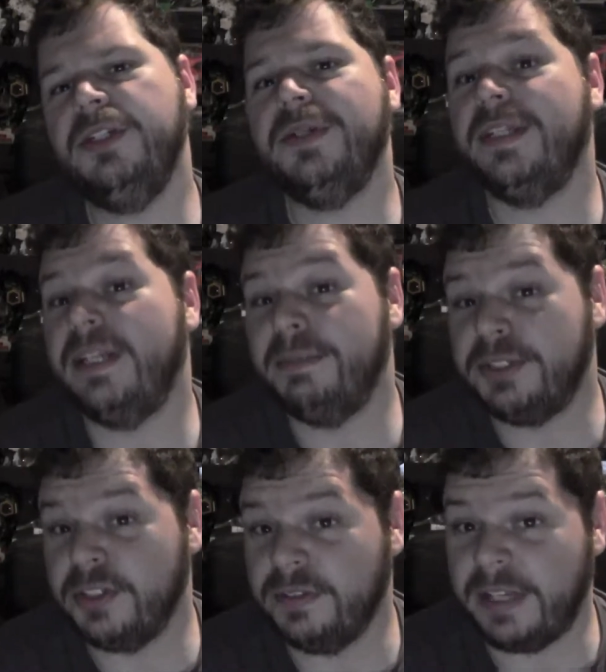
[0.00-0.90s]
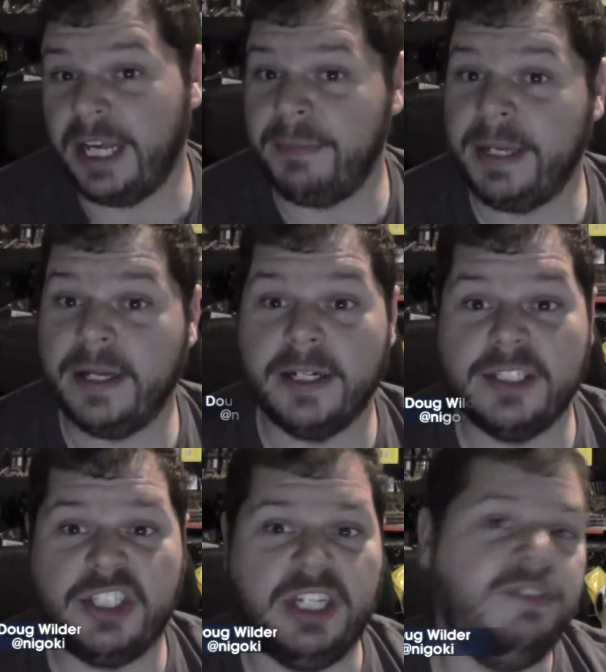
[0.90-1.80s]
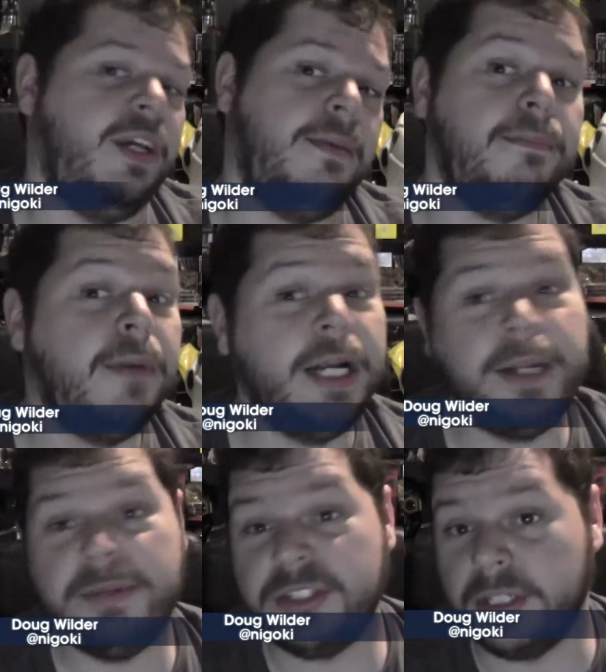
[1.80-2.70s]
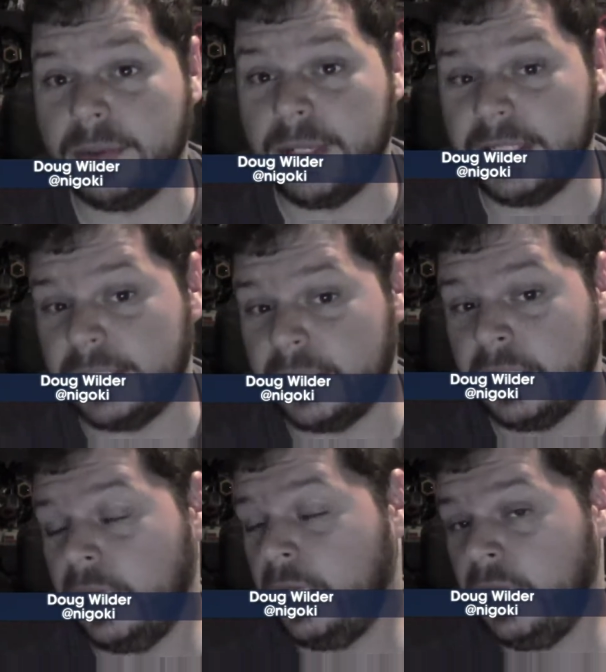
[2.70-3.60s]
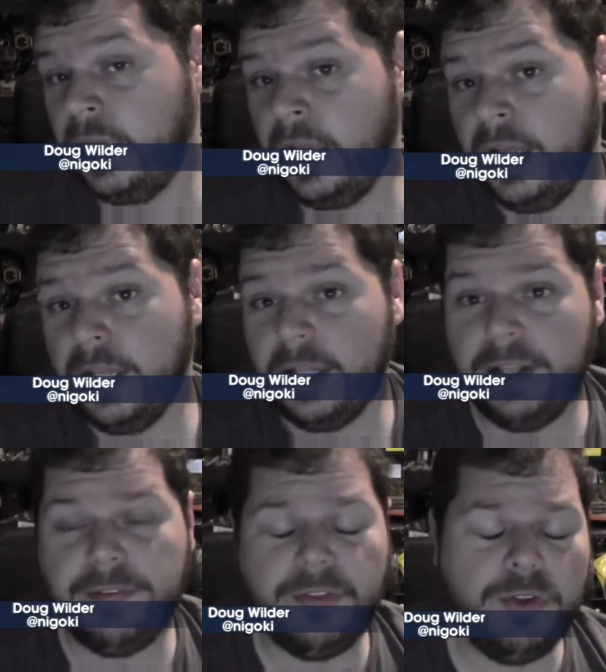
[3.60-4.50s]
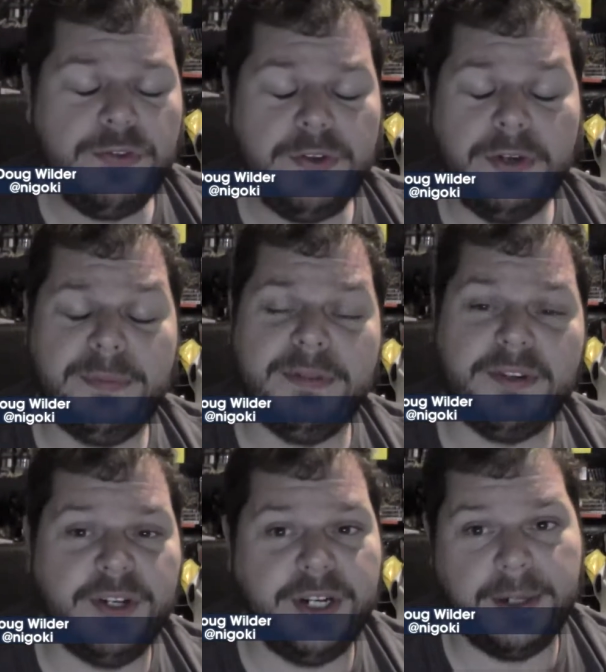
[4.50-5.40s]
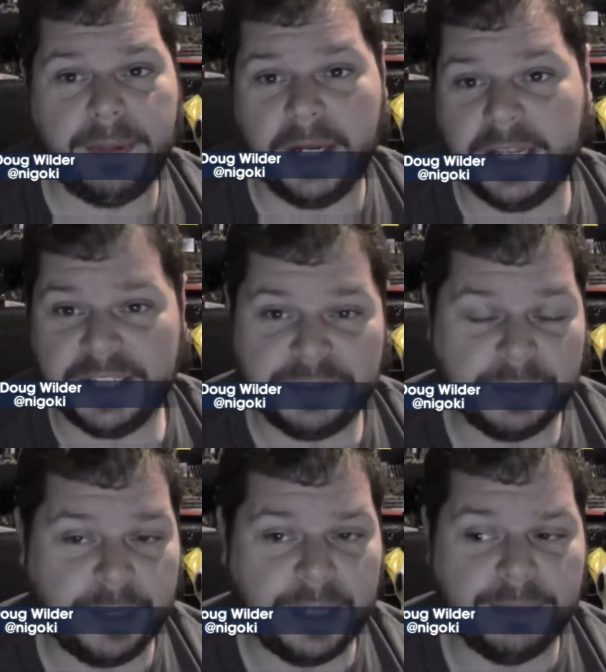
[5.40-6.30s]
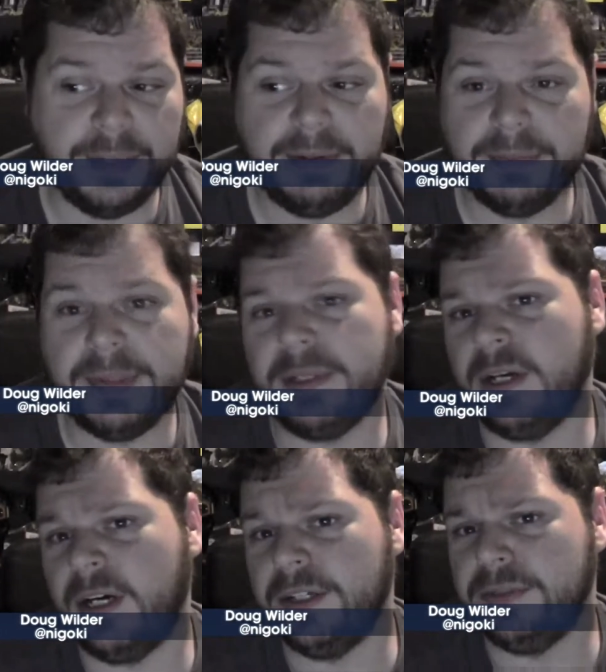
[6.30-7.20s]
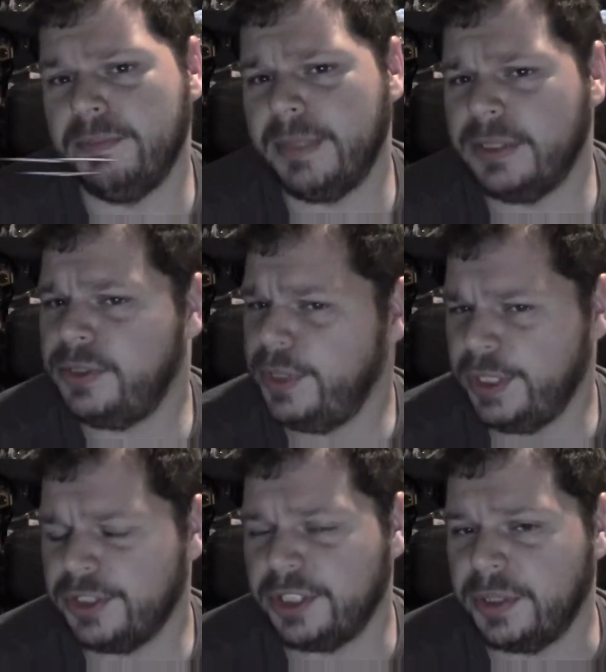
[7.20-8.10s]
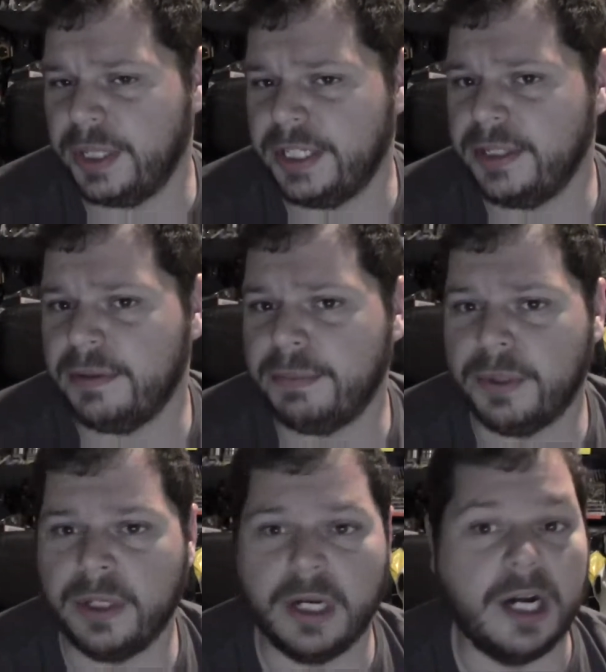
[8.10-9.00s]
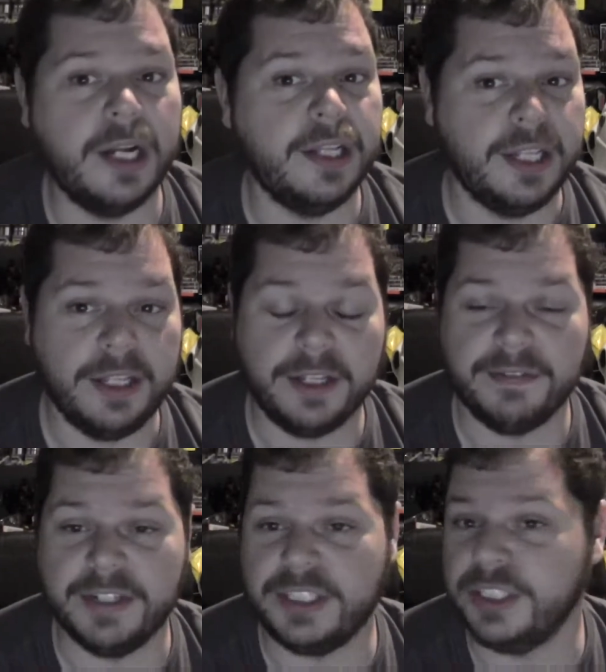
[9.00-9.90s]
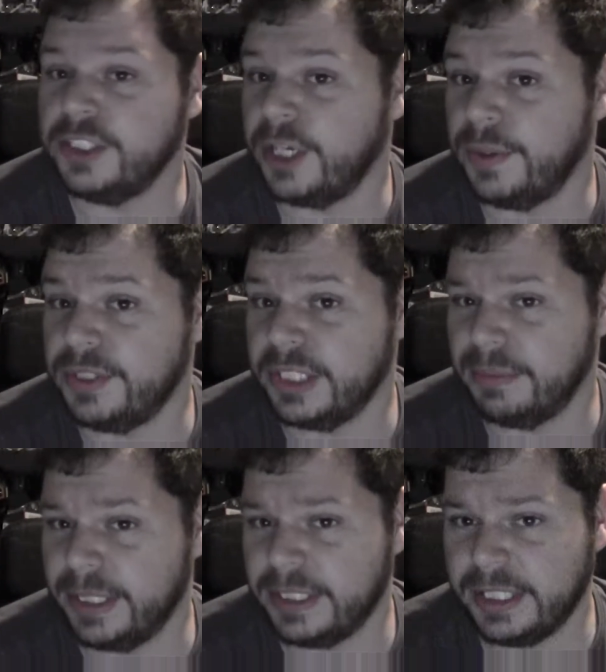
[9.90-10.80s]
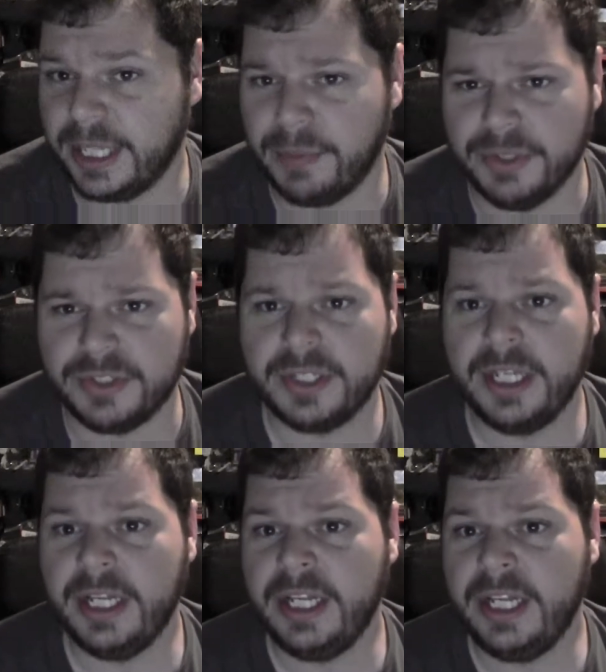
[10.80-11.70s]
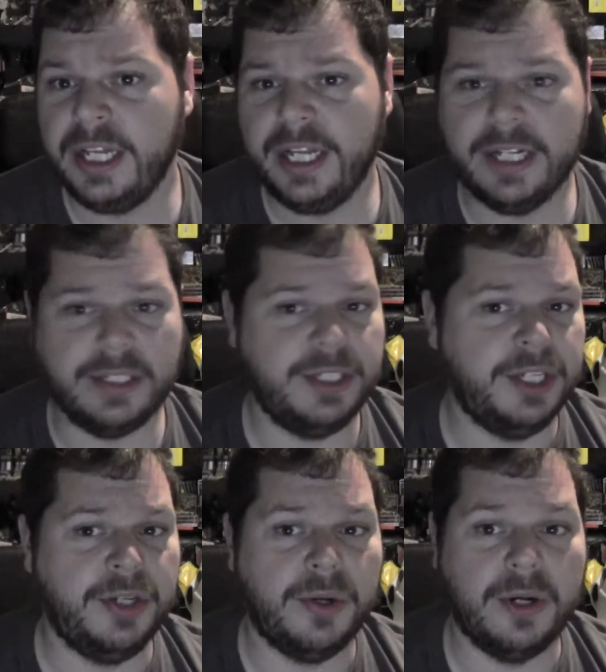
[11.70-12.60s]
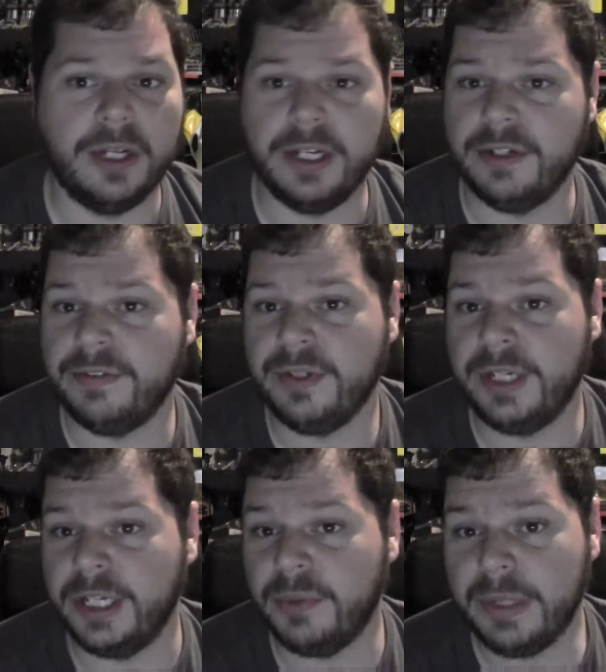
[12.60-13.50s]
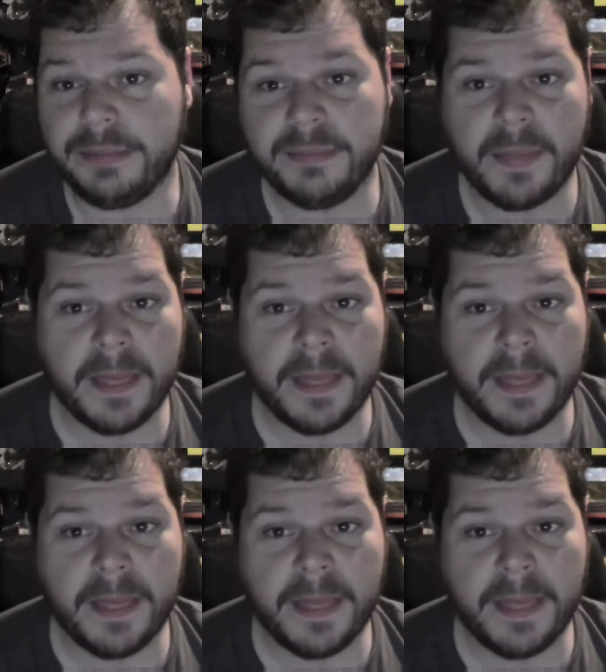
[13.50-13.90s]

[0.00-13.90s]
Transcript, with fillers: to another episode of Anime Cons TV. My name is Doug Wilder. If those of you who have been following our podcast for a while may recall, about two years ago I did a report on the convention Star Wars Celebration that was held in Orlando, Florida. Well,